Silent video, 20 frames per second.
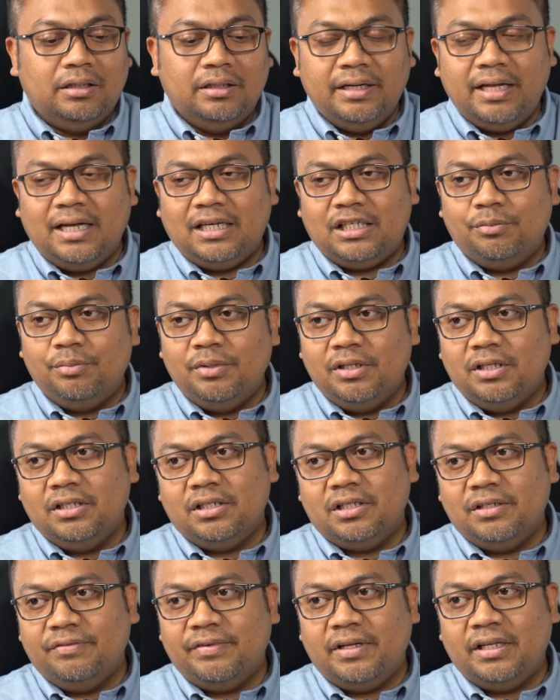next
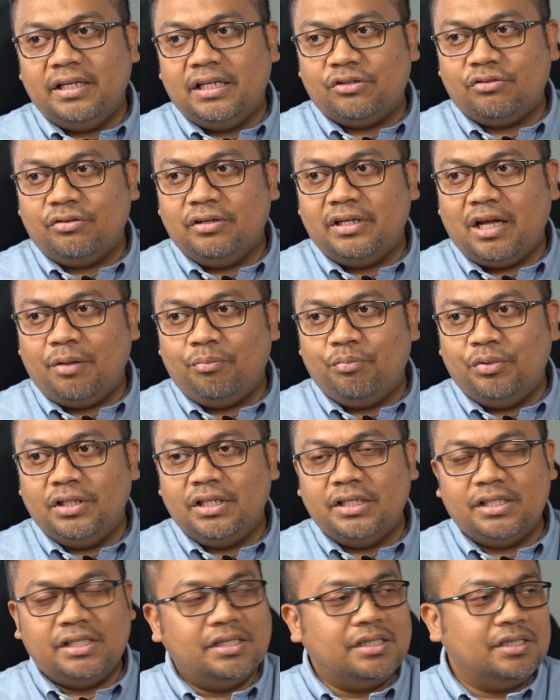biggest event that's going to happen
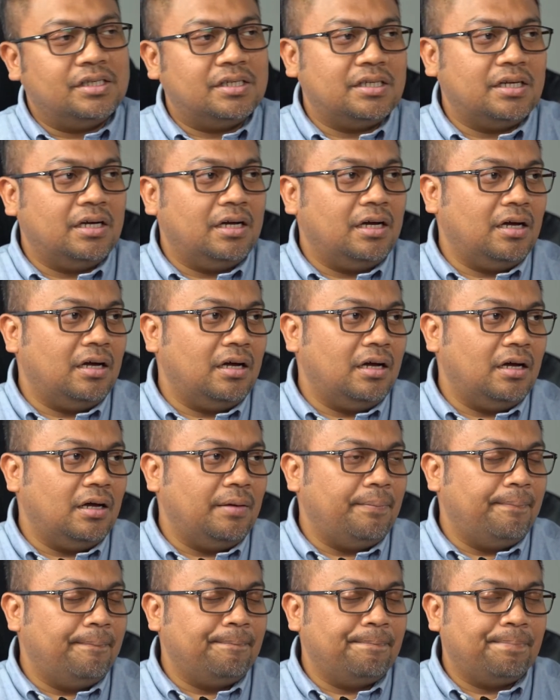this year is
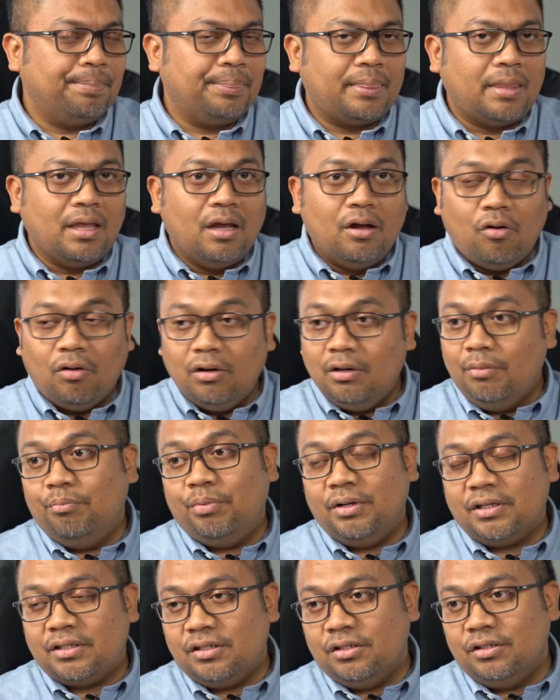
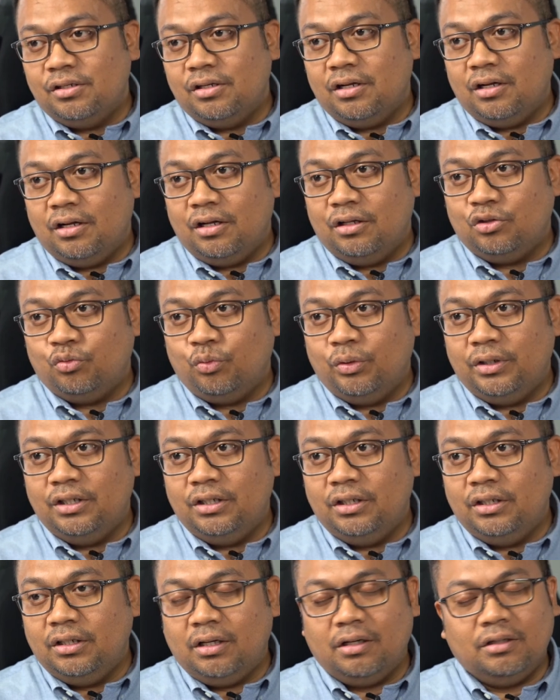Olympics in
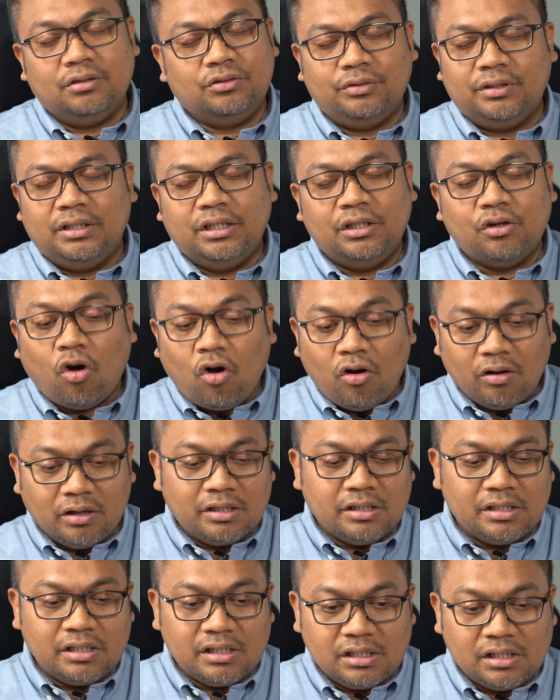in
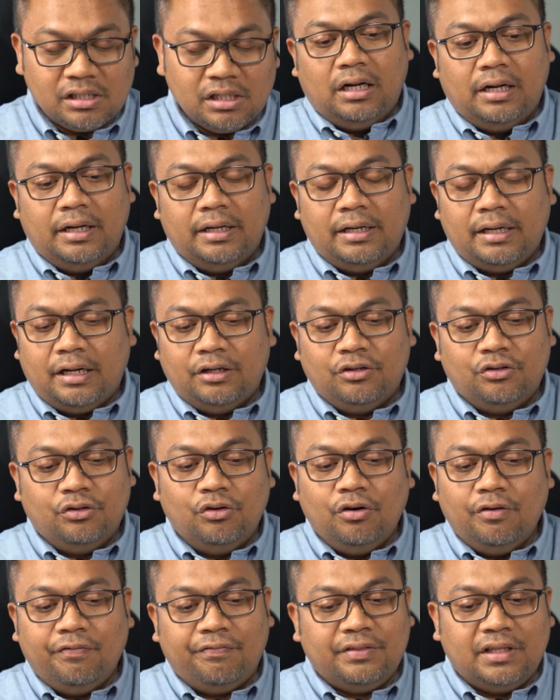August. And I don't
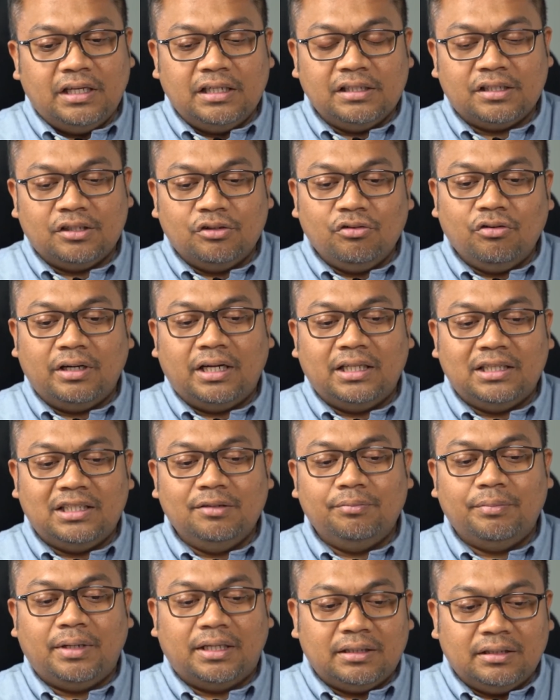know if things are not
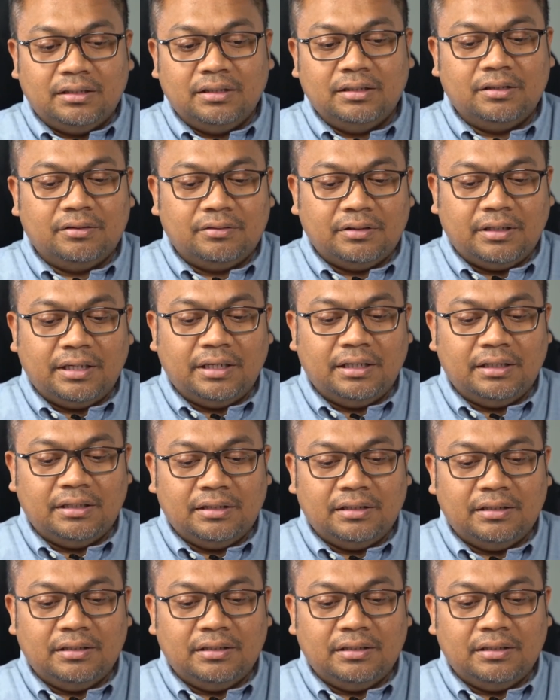getting better, right?